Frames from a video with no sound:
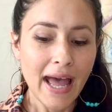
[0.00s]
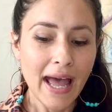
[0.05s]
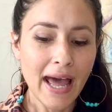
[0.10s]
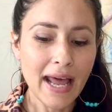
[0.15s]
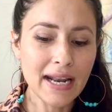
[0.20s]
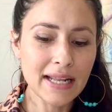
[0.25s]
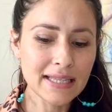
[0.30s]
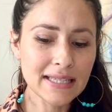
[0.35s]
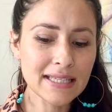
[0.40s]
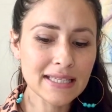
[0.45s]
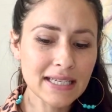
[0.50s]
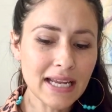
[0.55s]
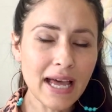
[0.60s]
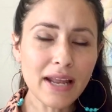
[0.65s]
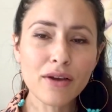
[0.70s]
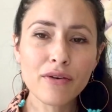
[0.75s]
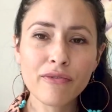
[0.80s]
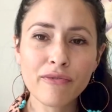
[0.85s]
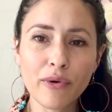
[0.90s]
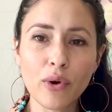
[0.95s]
And instead
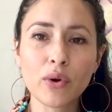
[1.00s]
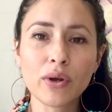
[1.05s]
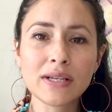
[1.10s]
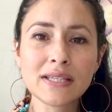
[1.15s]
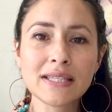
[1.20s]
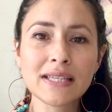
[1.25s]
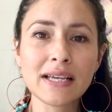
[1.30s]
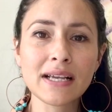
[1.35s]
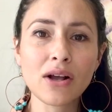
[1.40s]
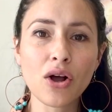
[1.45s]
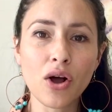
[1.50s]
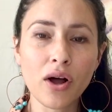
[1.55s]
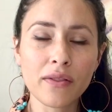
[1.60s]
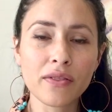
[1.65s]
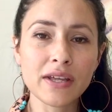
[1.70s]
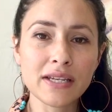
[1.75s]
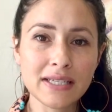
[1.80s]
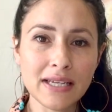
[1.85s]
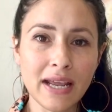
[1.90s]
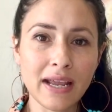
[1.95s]
of focusing on
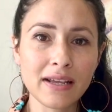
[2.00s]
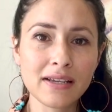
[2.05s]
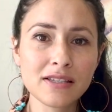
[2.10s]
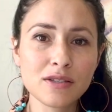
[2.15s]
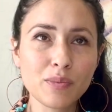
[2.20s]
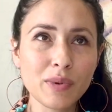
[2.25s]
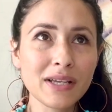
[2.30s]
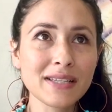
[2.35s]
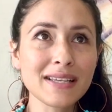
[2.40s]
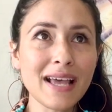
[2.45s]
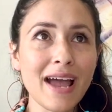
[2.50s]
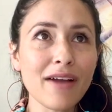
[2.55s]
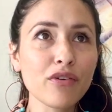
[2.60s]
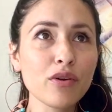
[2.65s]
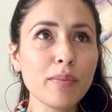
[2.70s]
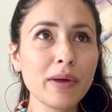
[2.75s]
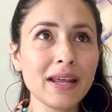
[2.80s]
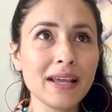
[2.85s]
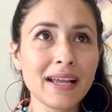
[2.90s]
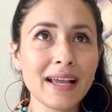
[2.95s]
the days, because
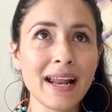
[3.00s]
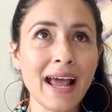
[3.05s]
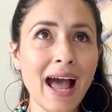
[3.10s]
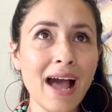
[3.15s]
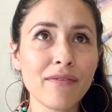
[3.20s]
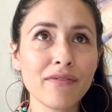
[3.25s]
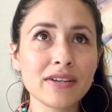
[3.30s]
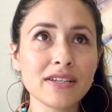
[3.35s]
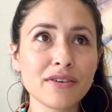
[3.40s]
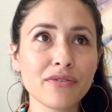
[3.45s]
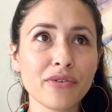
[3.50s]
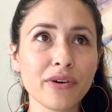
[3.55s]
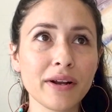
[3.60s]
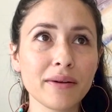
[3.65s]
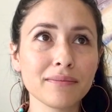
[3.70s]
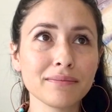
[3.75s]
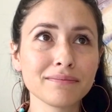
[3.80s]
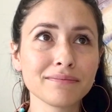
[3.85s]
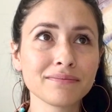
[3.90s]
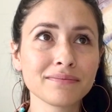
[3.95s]
everybody can have a
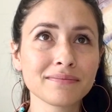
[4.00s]
different